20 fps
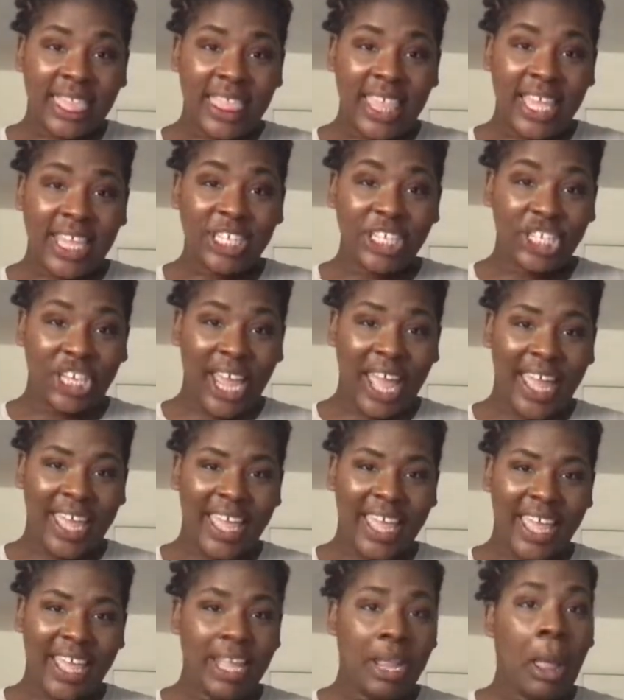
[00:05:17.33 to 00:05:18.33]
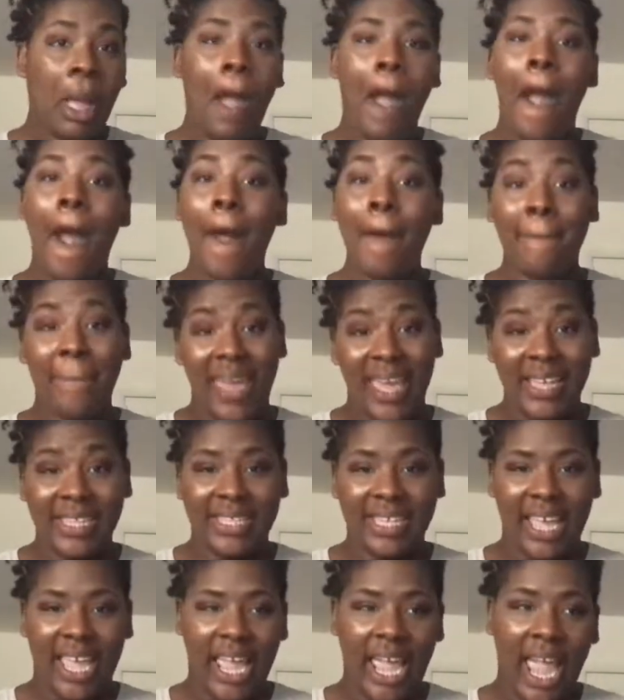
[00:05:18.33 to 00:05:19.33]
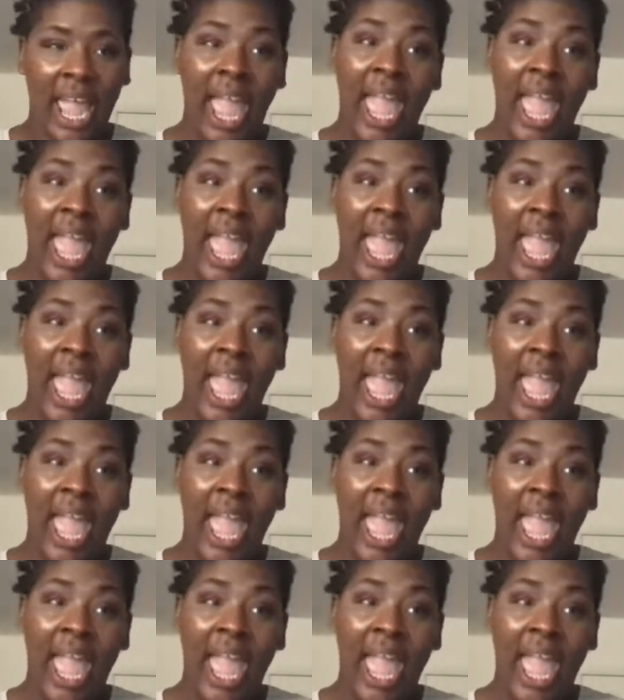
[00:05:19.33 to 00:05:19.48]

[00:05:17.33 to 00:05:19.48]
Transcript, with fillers: this jacket, amazing.